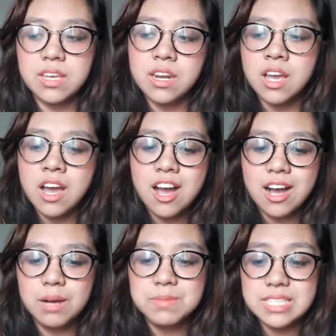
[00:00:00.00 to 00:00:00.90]
it
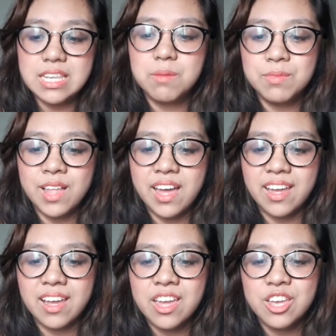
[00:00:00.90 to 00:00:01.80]
seem
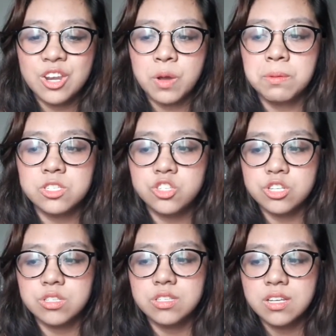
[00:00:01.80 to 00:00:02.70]
like, you know, it's
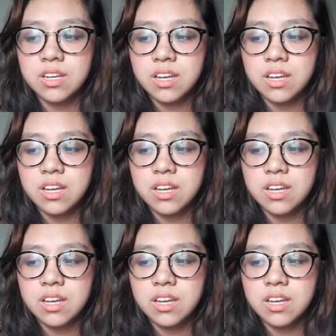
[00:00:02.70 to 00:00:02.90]
just